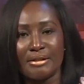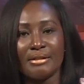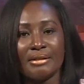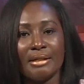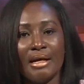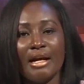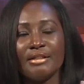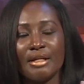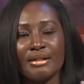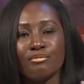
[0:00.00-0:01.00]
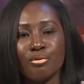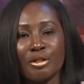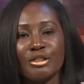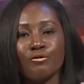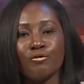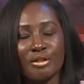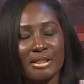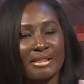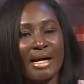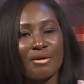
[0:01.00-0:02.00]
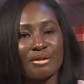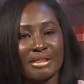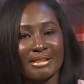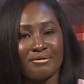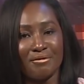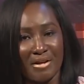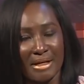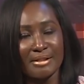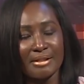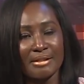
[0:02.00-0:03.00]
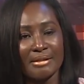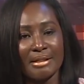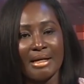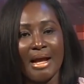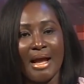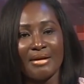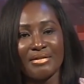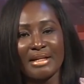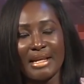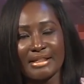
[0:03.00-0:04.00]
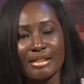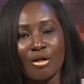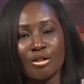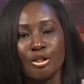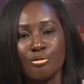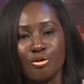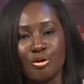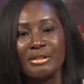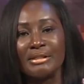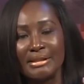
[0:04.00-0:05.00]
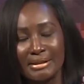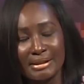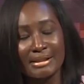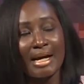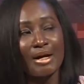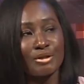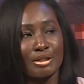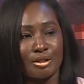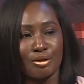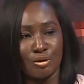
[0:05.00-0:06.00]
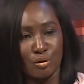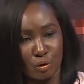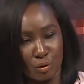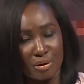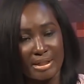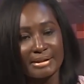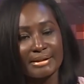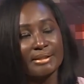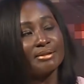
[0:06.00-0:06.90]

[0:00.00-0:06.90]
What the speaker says: Yes. And they brought 40,000 first, and then later on they brought $60,000.